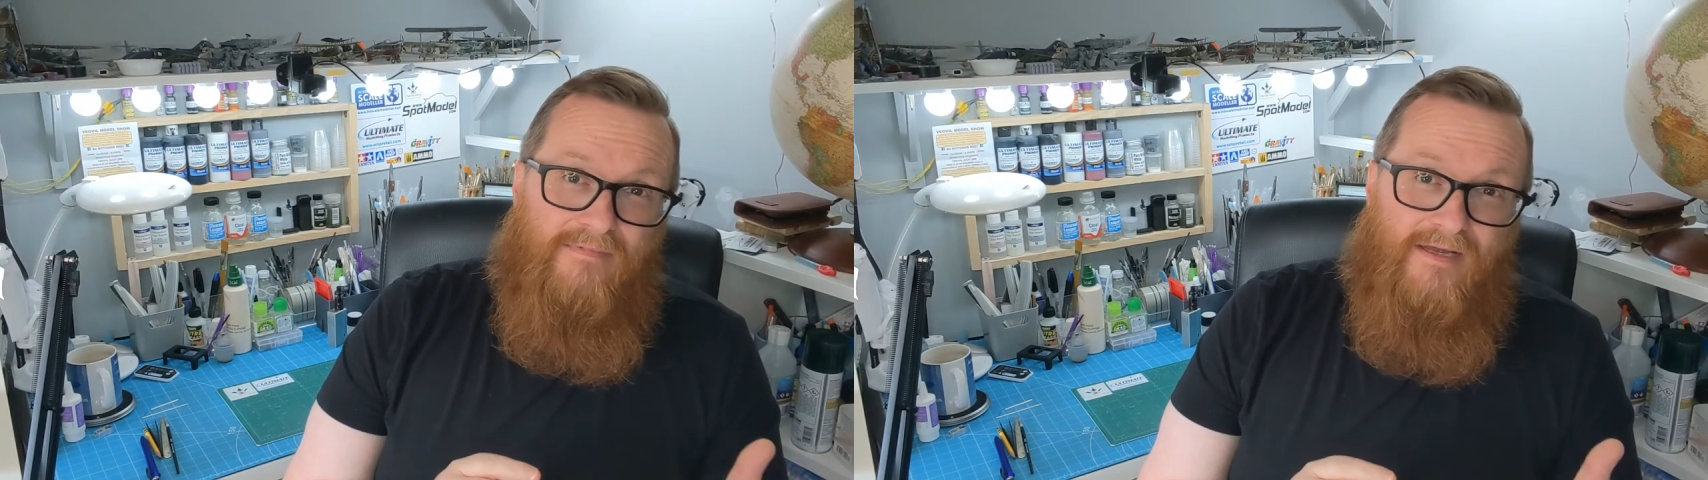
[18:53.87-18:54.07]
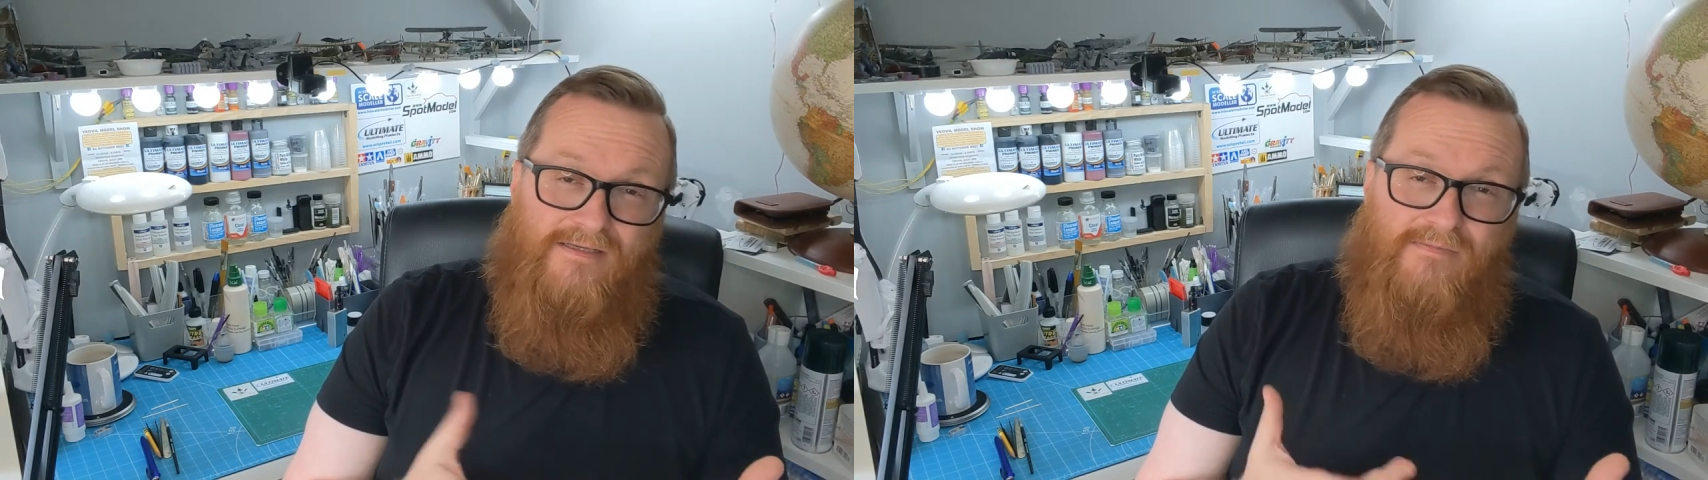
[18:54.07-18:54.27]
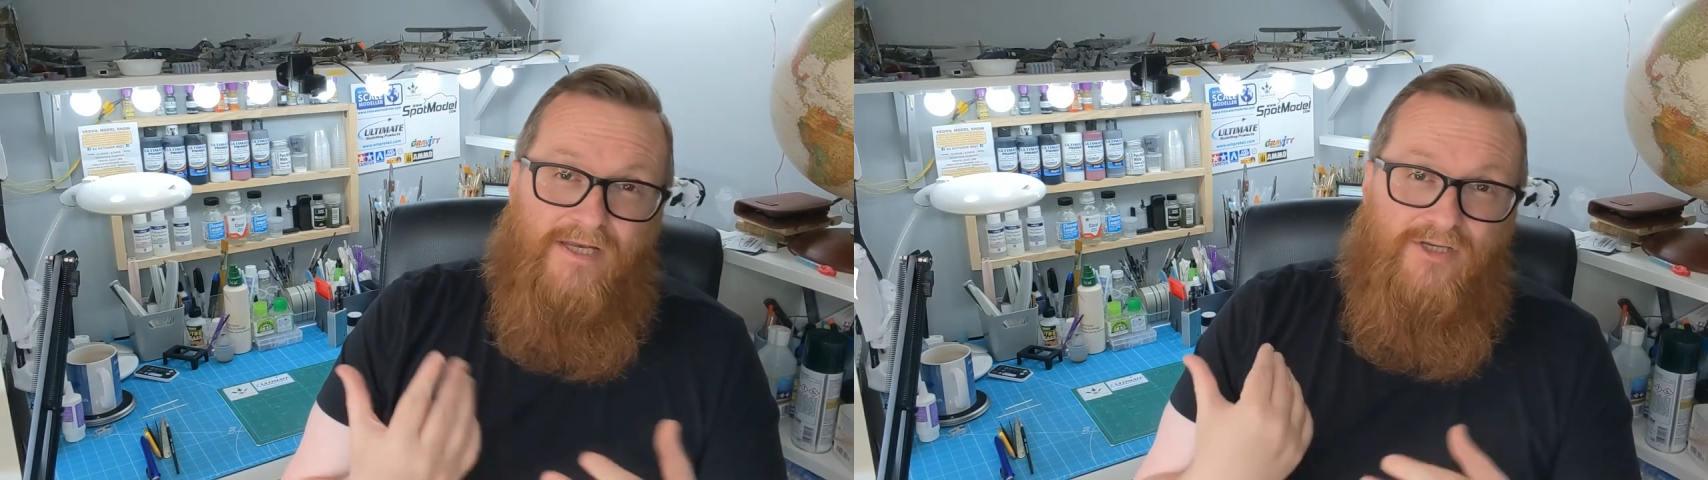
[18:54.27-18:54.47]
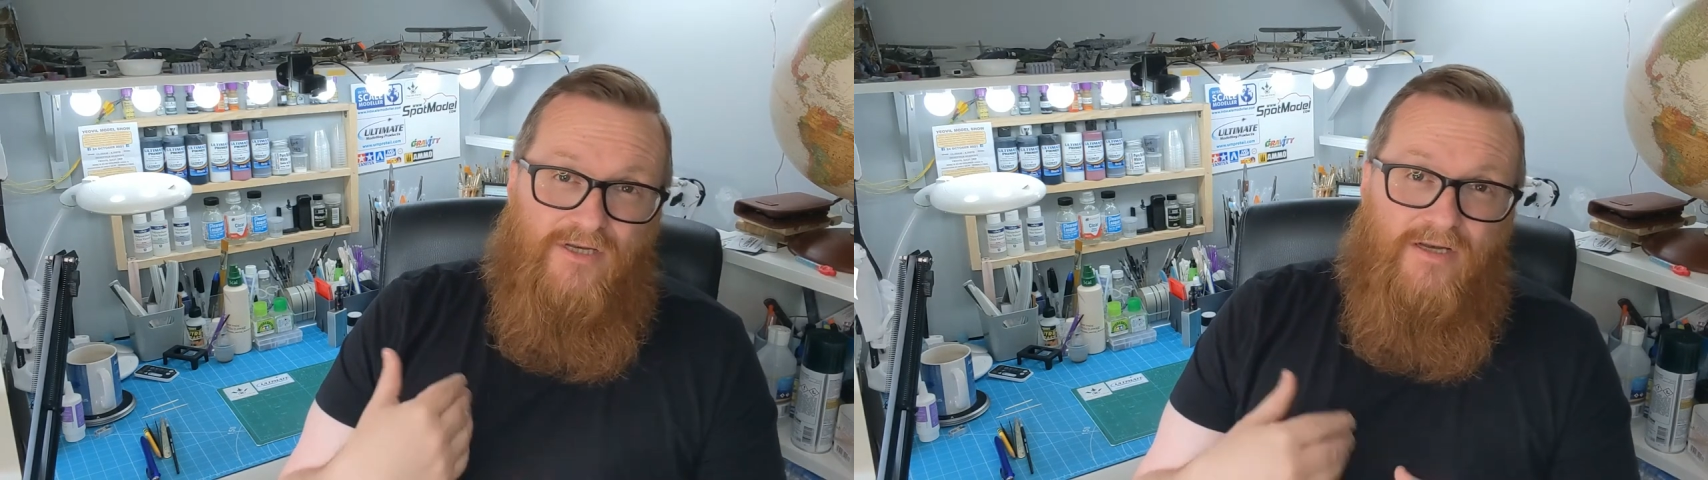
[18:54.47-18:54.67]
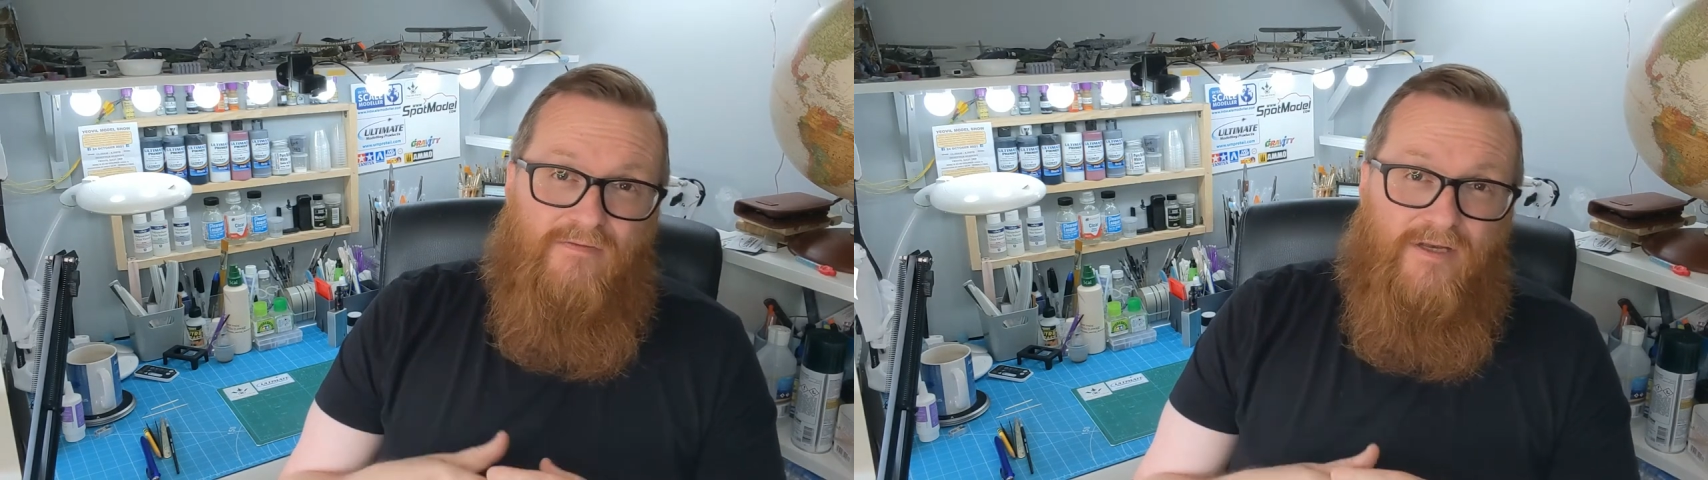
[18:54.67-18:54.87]
as I mentioned
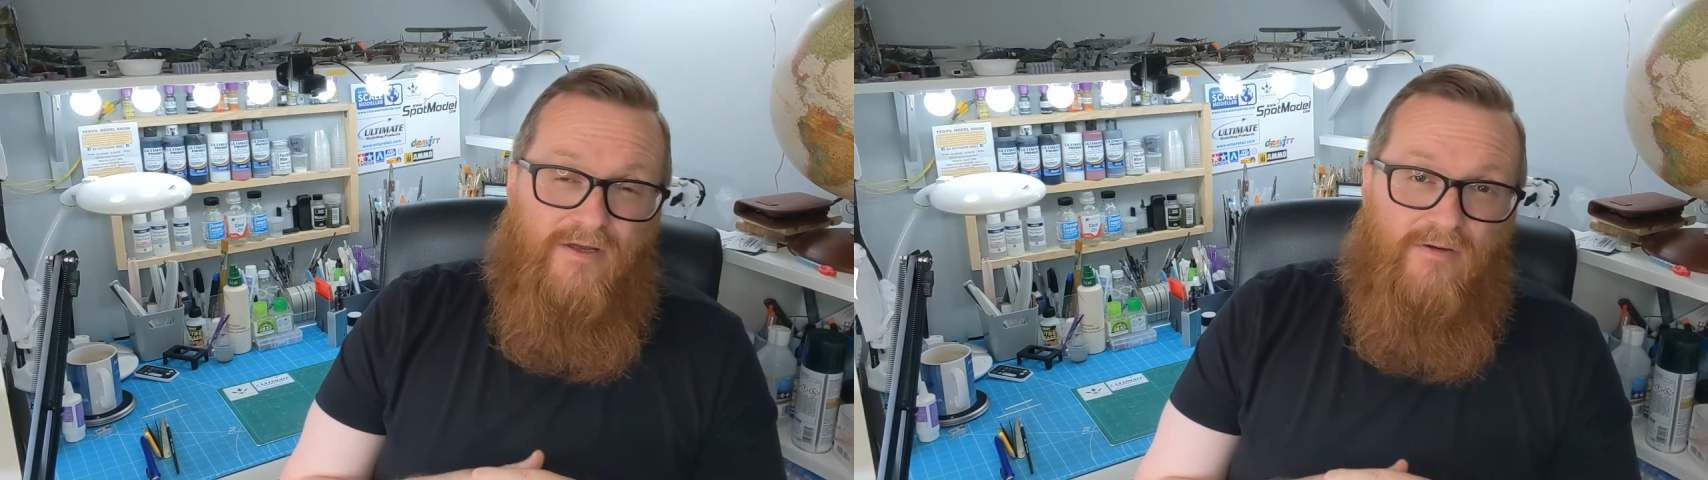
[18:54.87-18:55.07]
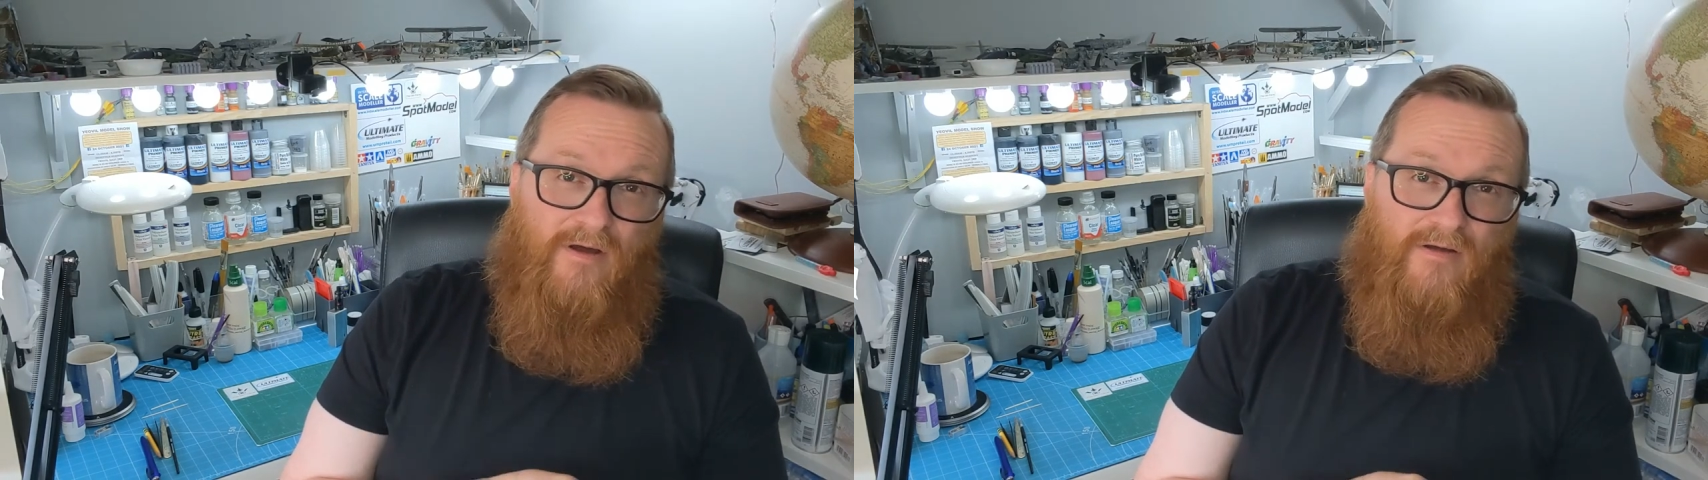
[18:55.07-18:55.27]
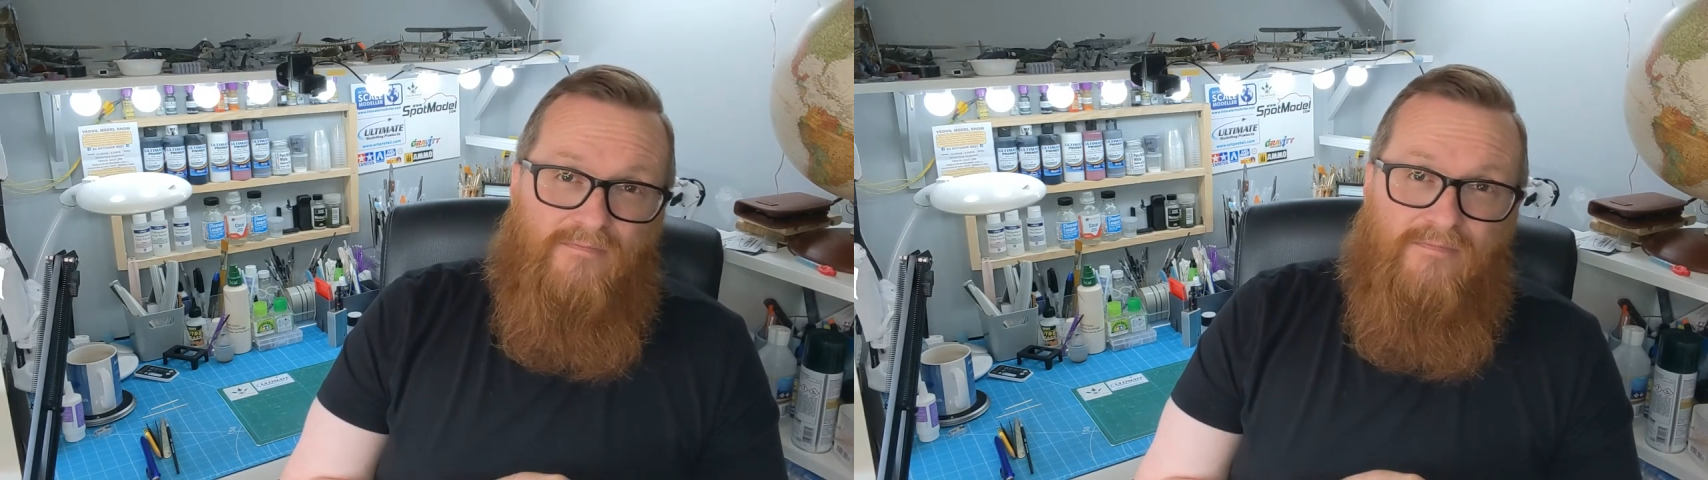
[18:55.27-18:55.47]
in the video,